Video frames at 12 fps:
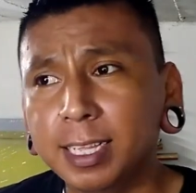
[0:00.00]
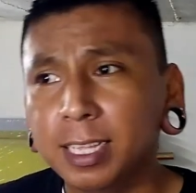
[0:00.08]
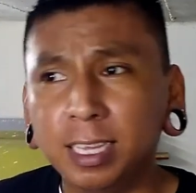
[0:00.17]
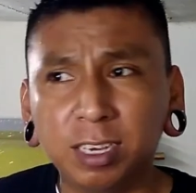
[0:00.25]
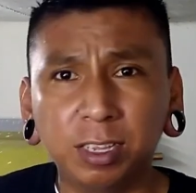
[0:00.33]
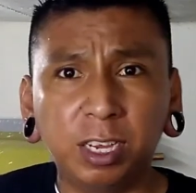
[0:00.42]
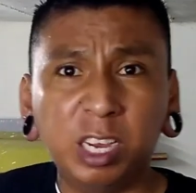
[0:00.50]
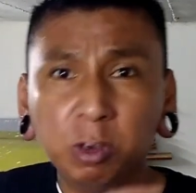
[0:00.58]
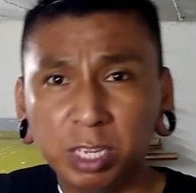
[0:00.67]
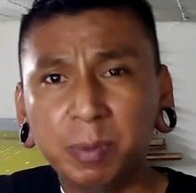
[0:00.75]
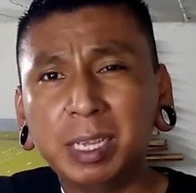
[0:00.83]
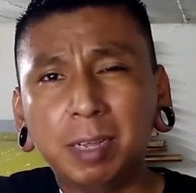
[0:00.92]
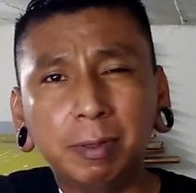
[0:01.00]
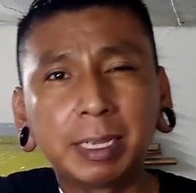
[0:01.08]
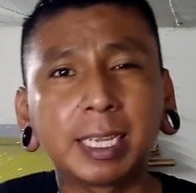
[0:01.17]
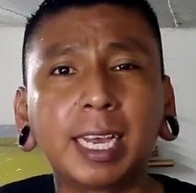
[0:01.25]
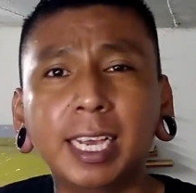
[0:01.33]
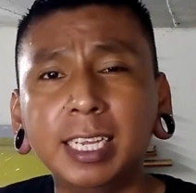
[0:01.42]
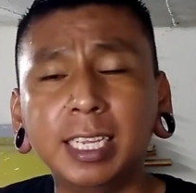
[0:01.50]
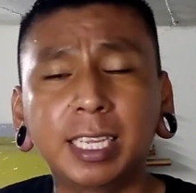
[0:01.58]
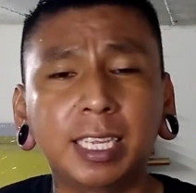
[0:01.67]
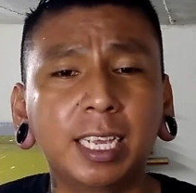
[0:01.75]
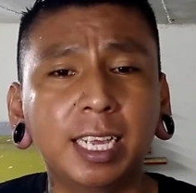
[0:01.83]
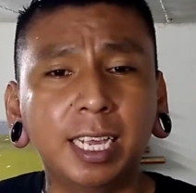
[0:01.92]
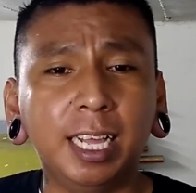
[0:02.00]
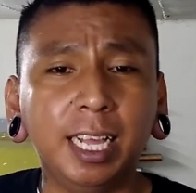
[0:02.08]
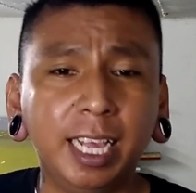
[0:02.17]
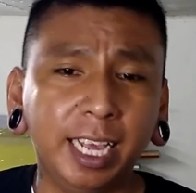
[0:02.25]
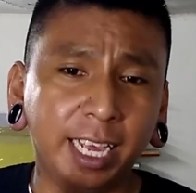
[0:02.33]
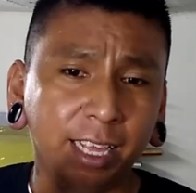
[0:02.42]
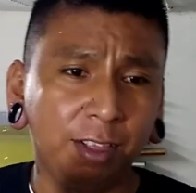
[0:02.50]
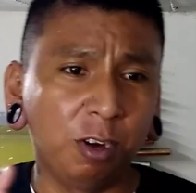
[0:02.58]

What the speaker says: because he'll send me some designs and